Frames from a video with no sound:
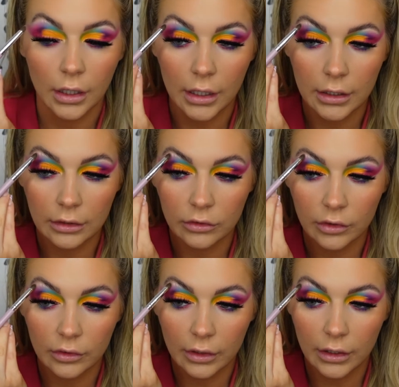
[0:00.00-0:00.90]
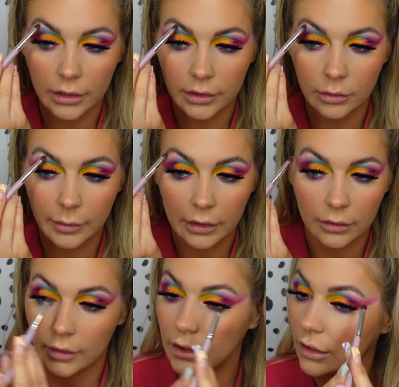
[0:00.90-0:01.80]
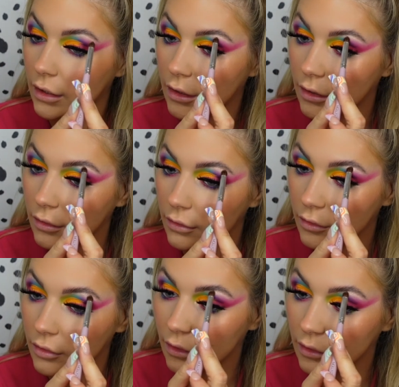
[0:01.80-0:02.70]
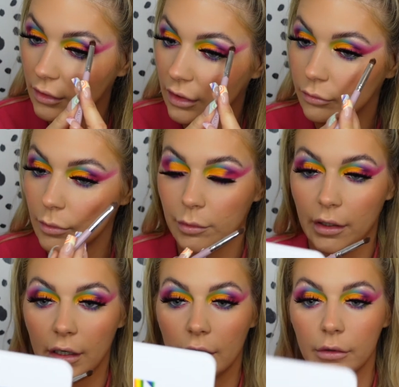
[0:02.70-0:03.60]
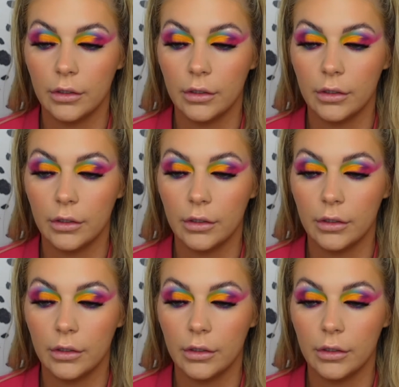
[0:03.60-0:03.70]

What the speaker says: And then just a little bit over here, just underneath my brow.